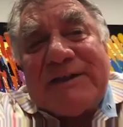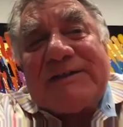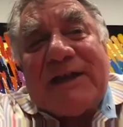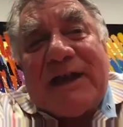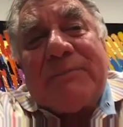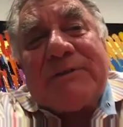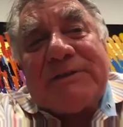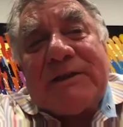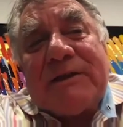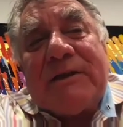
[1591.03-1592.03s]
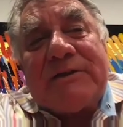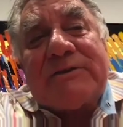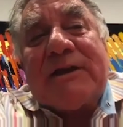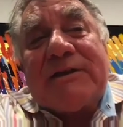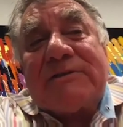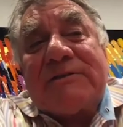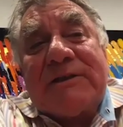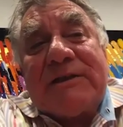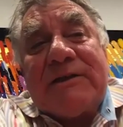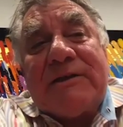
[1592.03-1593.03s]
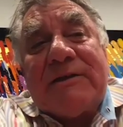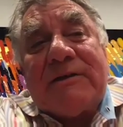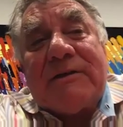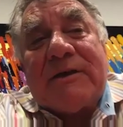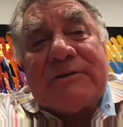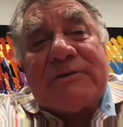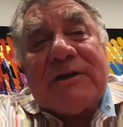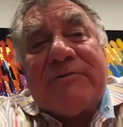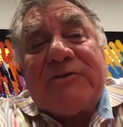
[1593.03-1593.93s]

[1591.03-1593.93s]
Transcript: are the same as if